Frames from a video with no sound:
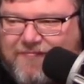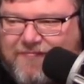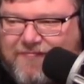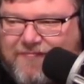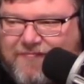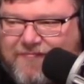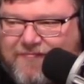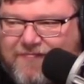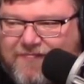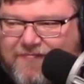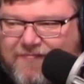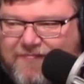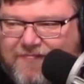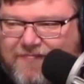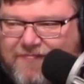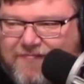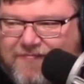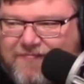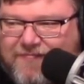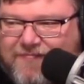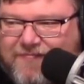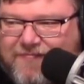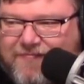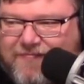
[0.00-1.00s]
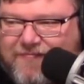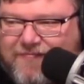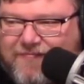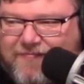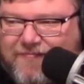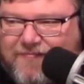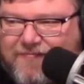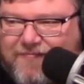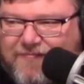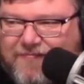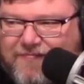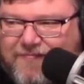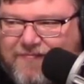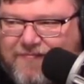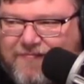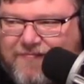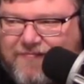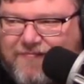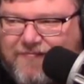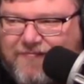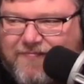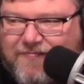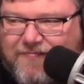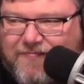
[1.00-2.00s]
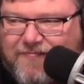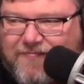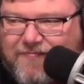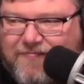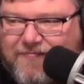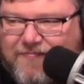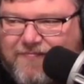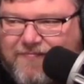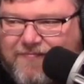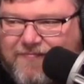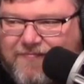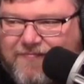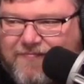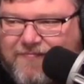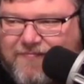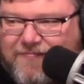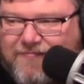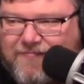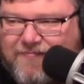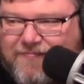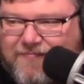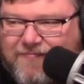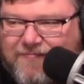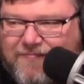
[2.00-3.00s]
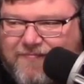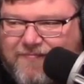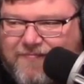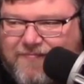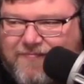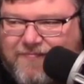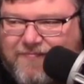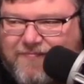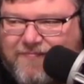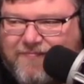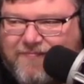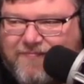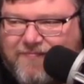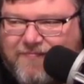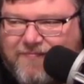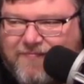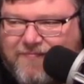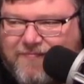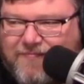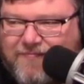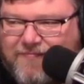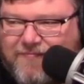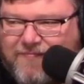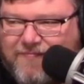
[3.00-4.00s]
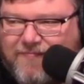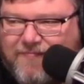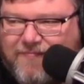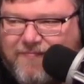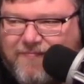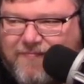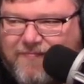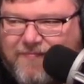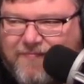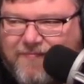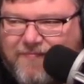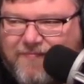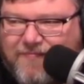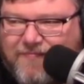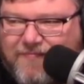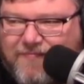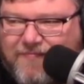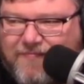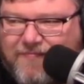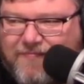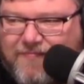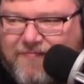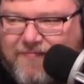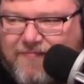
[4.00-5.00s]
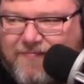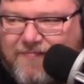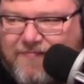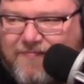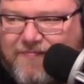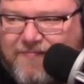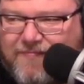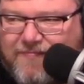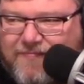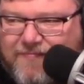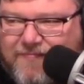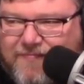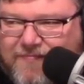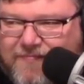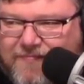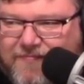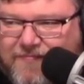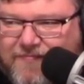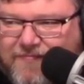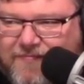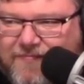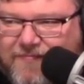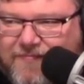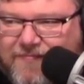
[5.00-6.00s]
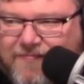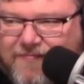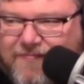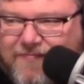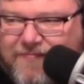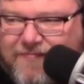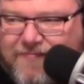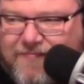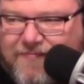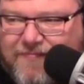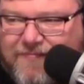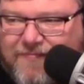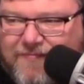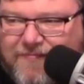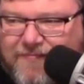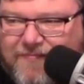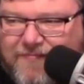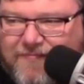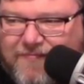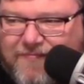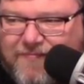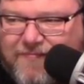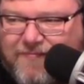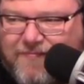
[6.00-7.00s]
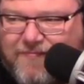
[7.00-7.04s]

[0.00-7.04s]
(silent)